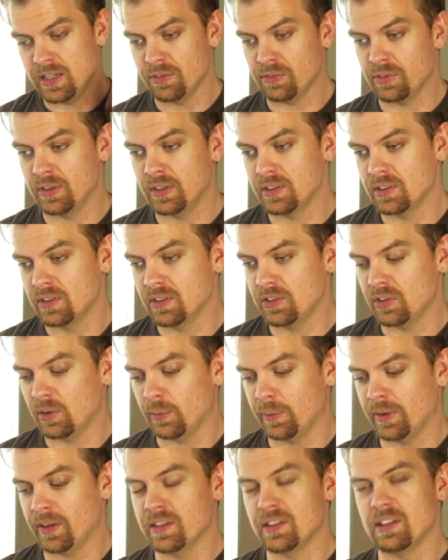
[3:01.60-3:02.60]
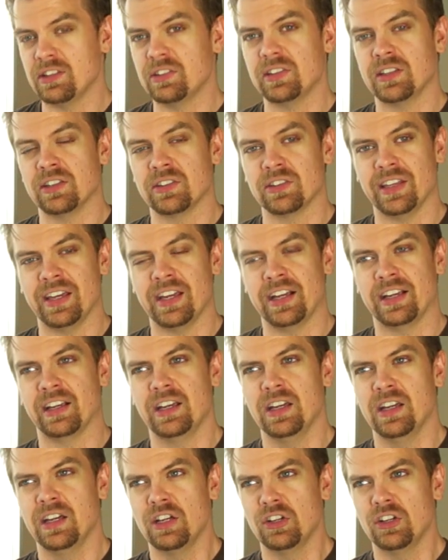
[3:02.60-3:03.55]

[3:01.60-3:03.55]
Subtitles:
different. So where this is like